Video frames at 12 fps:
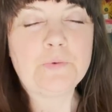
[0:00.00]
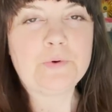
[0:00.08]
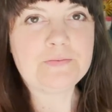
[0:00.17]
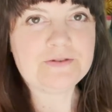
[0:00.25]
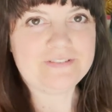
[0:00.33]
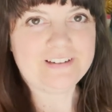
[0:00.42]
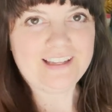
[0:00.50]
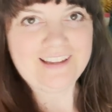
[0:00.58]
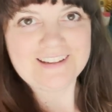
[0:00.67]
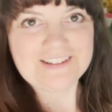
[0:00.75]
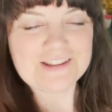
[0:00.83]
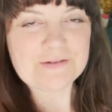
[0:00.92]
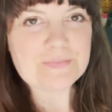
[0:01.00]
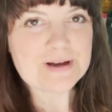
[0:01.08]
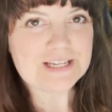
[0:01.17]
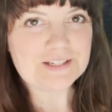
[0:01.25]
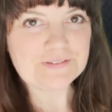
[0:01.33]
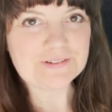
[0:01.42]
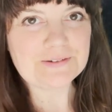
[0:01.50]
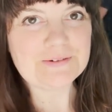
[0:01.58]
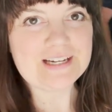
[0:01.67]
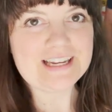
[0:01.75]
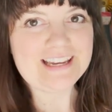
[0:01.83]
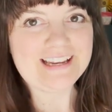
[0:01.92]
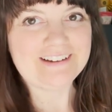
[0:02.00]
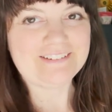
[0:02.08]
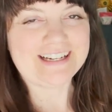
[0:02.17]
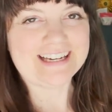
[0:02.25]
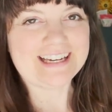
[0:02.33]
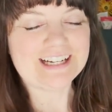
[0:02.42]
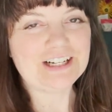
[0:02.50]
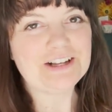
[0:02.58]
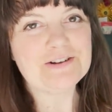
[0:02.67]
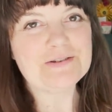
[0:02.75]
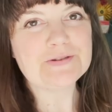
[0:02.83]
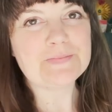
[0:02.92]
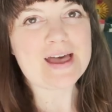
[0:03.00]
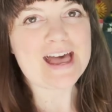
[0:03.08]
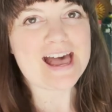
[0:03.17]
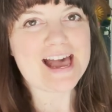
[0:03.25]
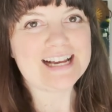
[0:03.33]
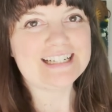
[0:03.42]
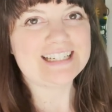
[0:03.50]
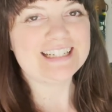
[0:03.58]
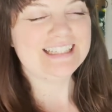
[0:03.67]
We're moving into the bus for the week. We got our clothes packed.